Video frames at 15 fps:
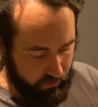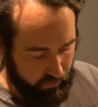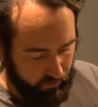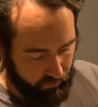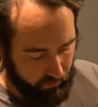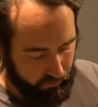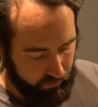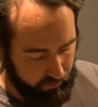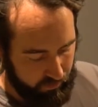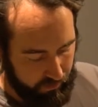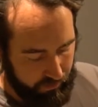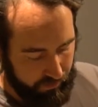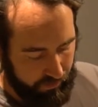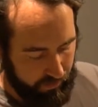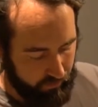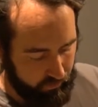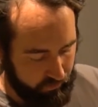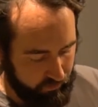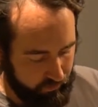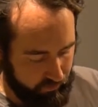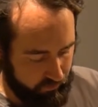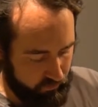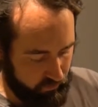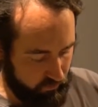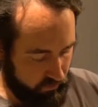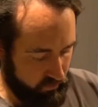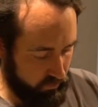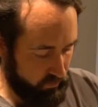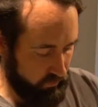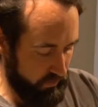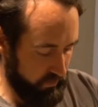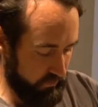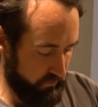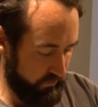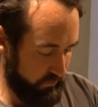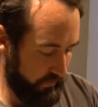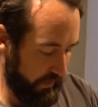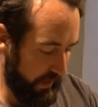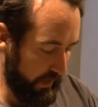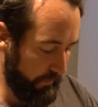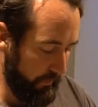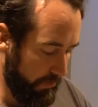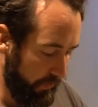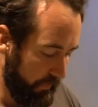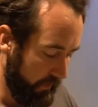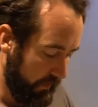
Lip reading: And I'm going to lay it out almost flat.